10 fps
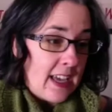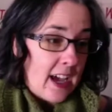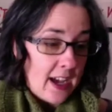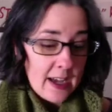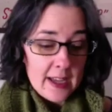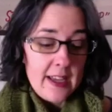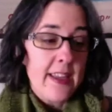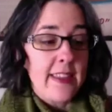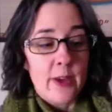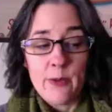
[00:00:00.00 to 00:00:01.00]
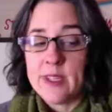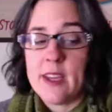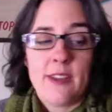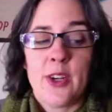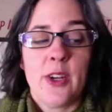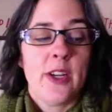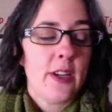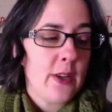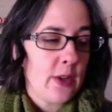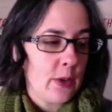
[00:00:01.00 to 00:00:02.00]
The only other
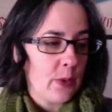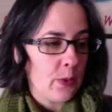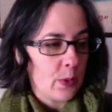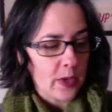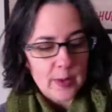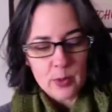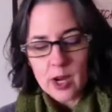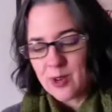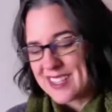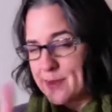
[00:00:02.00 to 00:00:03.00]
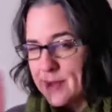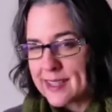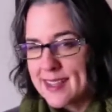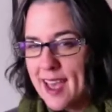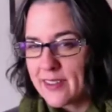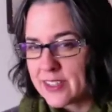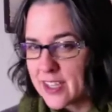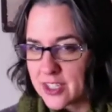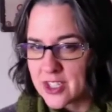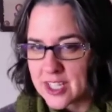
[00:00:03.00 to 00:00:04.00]
work in progress, because I haven't
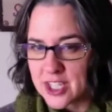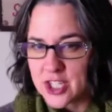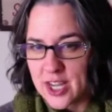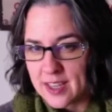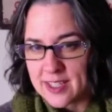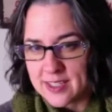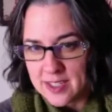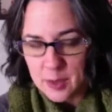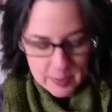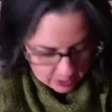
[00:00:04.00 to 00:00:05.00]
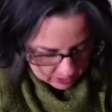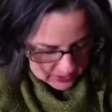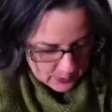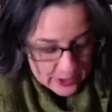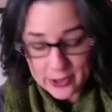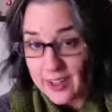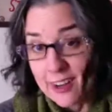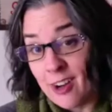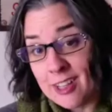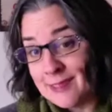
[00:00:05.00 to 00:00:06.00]
touched that Shetland Camaro sweater at
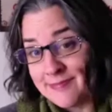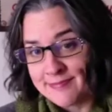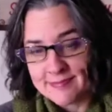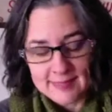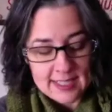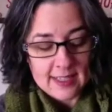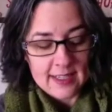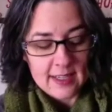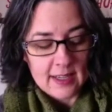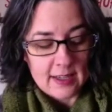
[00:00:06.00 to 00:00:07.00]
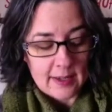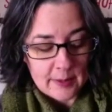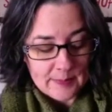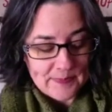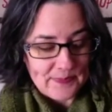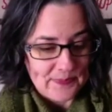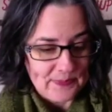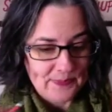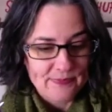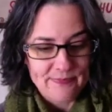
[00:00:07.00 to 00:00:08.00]
all.
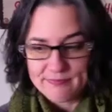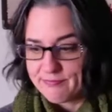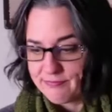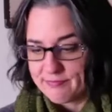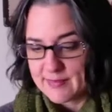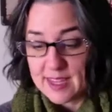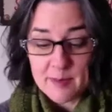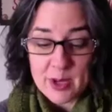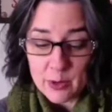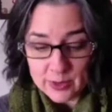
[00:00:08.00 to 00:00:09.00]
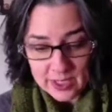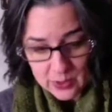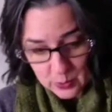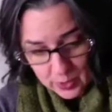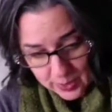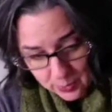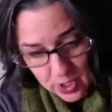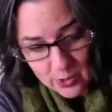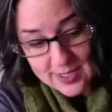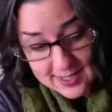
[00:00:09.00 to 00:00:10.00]
My only other work in
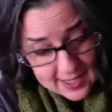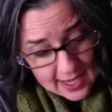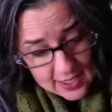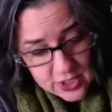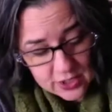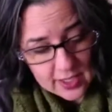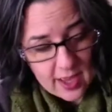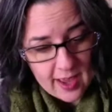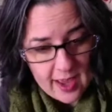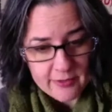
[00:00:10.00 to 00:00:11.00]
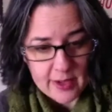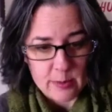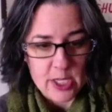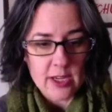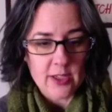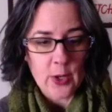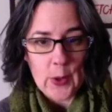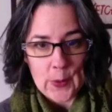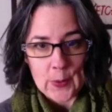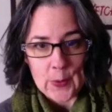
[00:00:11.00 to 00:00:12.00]
progress is actually a half object, a
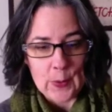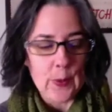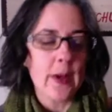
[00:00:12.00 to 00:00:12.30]
hoe.